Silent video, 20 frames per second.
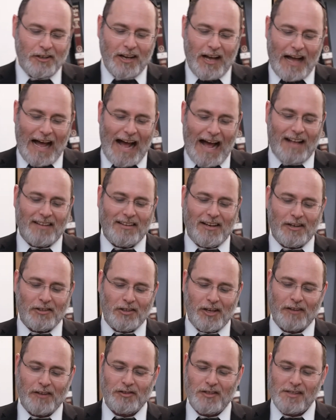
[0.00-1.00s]
Adar
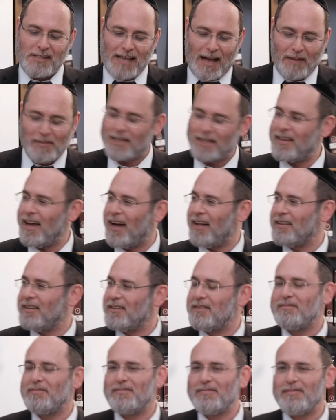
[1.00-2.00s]
Toshin Samach
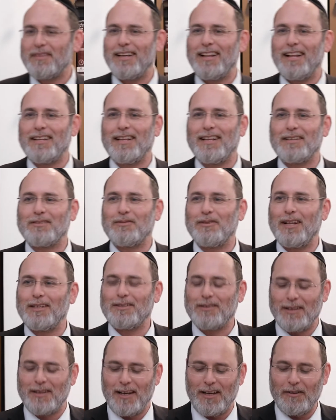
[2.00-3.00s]
Dalet. Okay, that's
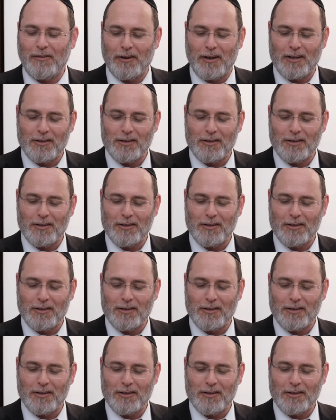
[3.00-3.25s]
when I wrote.